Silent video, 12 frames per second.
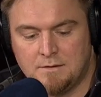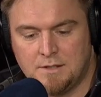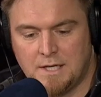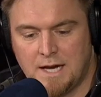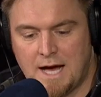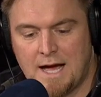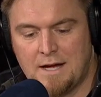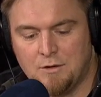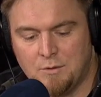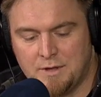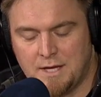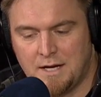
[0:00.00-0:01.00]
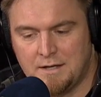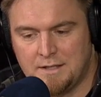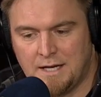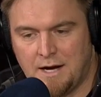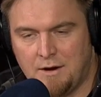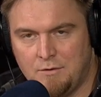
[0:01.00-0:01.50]
denial, without a
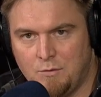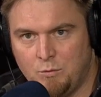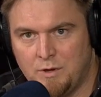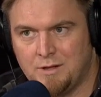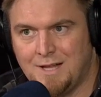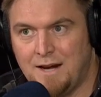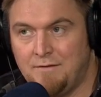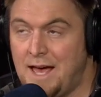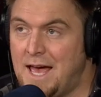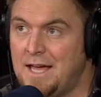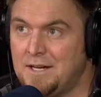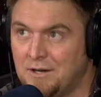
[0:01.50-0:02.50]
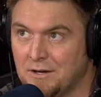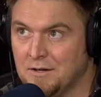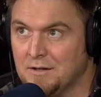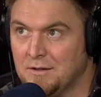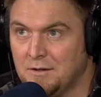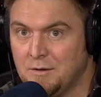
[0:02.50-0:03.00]
doubt, with a lot of anger,